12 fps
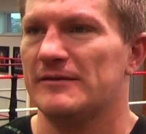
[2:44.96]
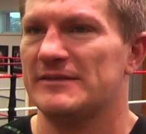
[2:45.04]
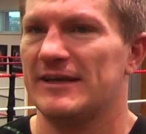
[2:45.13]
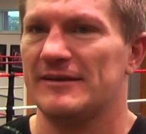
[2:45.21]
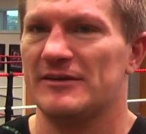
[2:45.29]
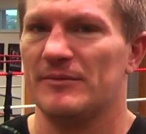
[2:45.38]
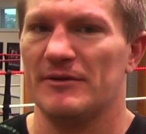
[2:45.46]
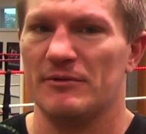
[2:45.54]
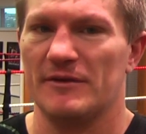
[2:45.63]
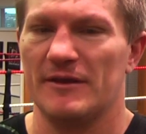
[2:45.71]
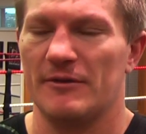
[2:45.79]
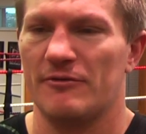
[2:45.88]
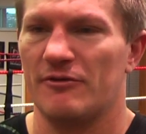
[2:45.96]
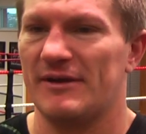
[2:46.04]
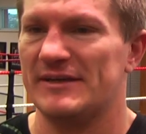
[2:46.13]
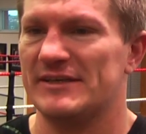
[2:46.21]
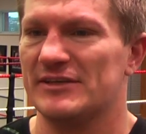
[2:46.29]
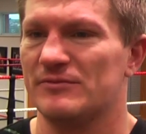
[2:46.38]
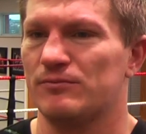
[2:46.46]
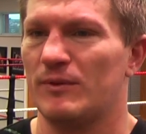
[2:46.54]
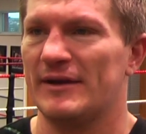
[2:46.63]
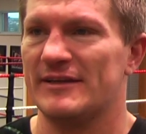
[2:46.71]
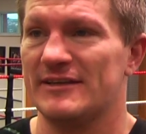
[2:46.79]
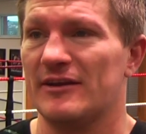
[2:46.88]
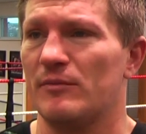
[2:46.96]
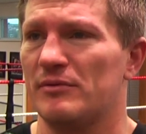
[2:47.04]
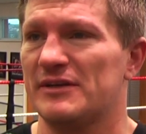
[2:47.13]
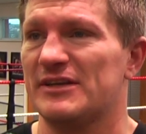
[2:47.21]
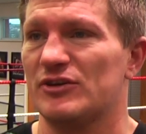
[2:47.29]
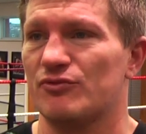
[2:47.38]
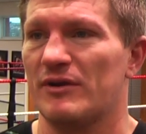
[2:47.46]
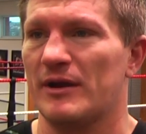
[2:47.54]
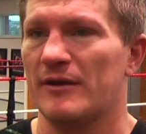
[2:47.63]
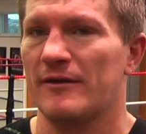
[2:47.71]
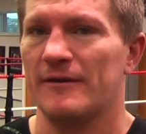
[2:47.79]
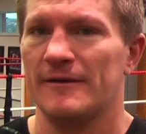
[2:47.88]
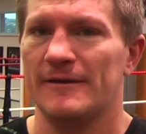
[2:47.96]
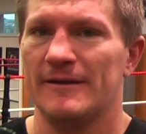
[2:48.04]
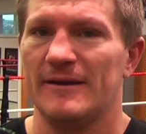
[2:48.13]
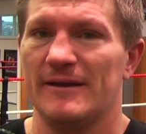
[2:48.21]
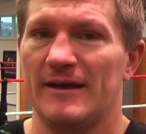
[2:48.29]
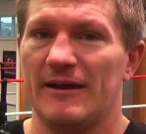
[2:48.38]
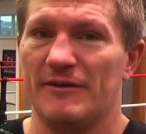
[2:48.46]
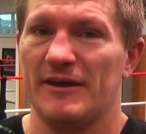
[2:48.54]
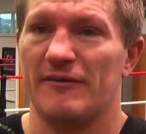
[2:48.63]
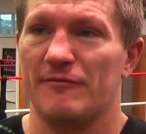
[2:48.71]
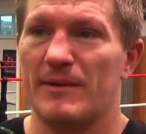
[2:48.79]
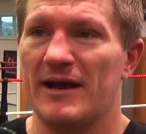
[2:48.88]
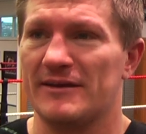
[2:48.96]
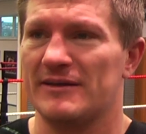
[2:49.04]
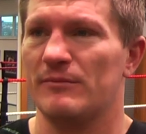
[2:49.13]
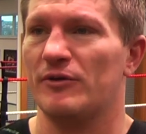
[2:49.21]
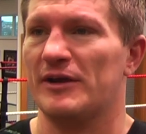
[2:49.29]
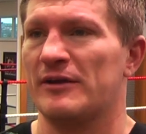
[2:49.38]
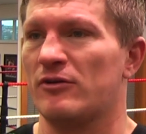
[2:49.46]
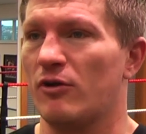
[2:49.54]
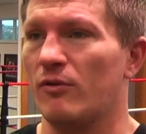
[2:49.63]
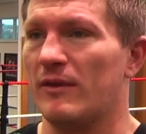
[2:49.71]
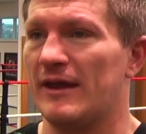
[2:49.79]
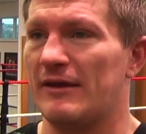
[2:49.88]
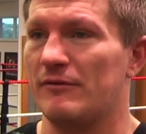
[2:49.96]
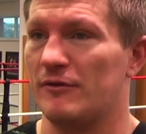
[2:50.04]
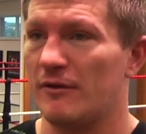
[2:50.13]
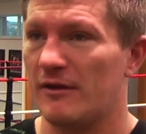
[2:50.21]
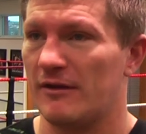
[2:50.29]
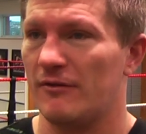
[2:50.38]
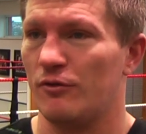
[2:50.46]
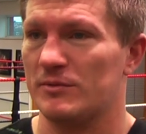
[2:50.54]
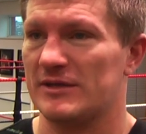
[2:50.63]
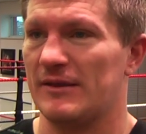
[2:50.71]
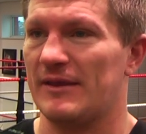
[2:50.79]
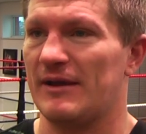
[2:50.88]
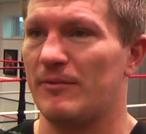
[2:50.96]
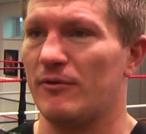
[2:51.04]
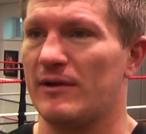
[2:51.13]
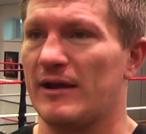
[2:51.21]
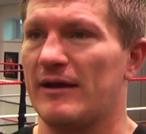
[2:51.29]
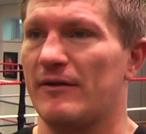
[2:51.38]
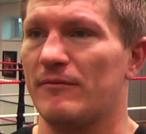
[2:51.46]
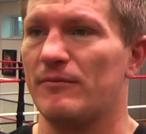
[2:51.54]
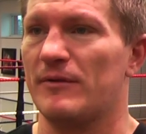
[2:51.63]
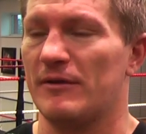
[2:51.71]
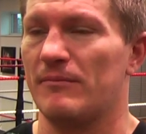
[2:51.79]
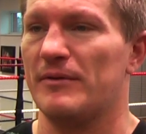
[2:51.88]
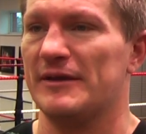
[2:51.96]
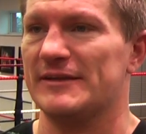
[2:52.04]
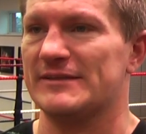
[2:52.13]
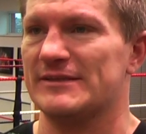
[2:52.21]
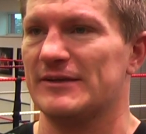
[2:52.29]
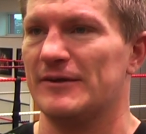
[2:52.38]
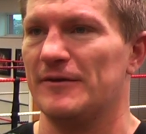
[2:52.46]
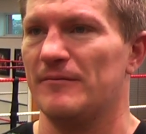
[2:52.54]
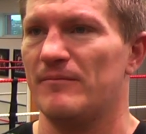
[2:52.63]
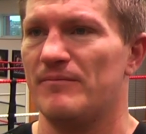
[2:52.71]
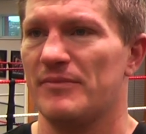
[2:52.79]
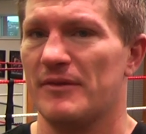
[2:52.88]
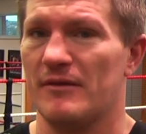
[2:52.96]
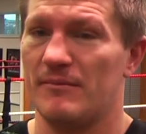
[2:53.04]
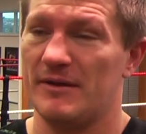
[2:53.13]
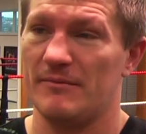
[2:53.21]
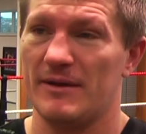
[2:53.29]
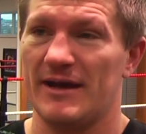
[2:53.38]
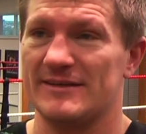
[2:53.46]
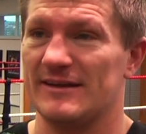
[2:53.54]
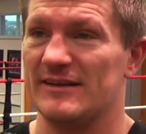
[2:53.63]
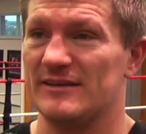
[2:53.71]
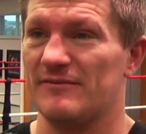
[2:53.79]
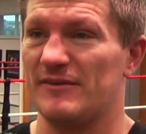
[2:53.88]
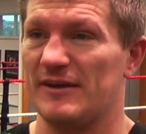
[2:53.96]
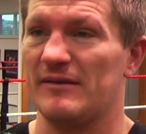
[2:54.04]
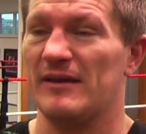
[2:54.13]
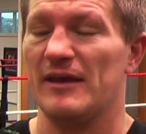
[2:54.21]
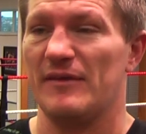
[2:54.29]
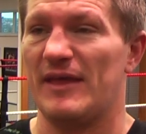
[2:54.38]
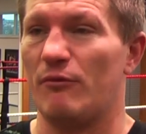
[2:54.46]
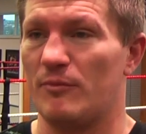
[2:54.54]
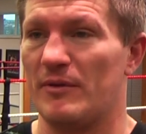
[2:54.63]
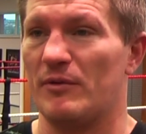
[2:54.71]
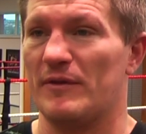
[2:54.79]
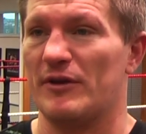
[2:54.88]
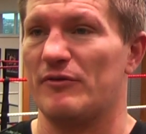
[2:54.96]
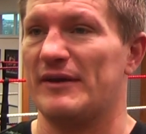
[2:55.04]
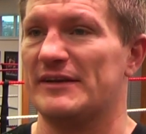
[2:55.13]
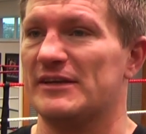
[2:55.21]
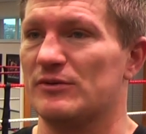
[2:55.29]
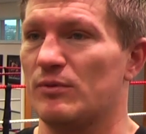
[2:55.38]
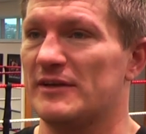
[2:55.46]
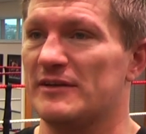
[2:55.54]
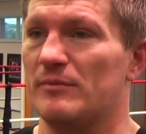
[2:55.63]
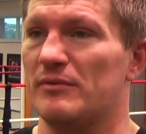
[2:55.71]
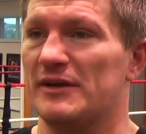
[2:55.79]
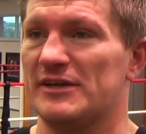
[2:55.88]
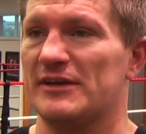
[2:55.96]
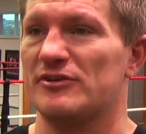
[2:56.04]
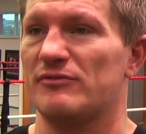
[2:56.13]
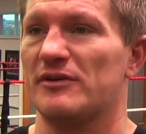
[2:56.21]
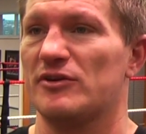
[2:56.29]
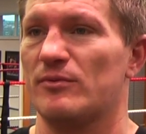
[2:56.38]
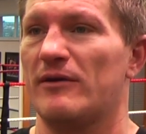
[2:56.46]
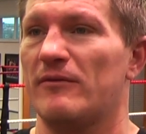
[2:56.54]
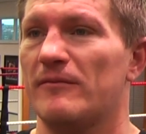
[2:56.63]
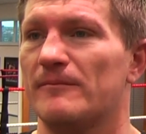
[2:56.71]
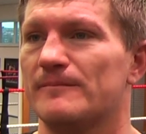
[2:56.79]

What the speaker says: said to be one of the greatest wins in a British ring. I think if Martin Money could go there and upset the apple cart and beat Martinez, I think that would be one of the greatest wins in British history as well.